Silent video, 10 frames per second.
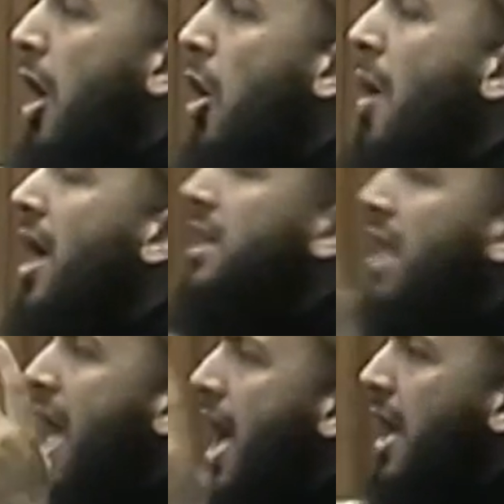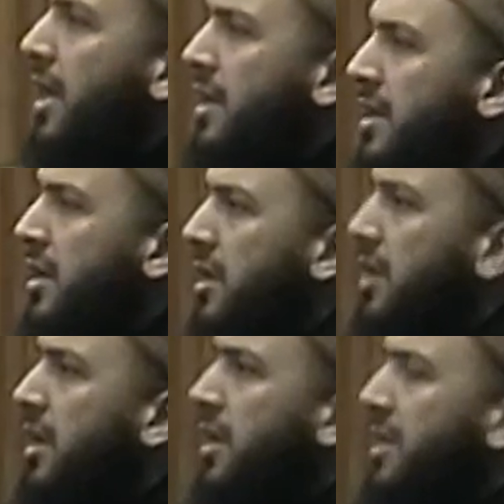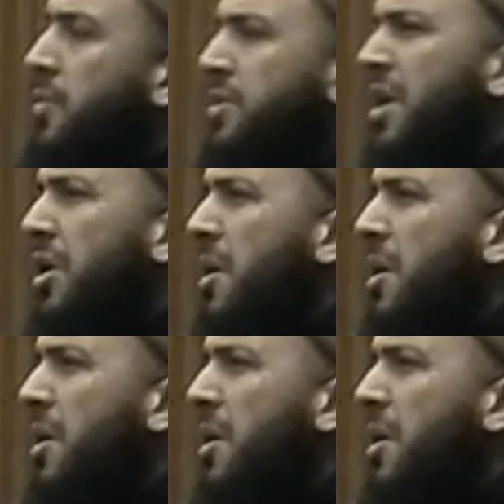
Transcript: Oh Allah. They, they,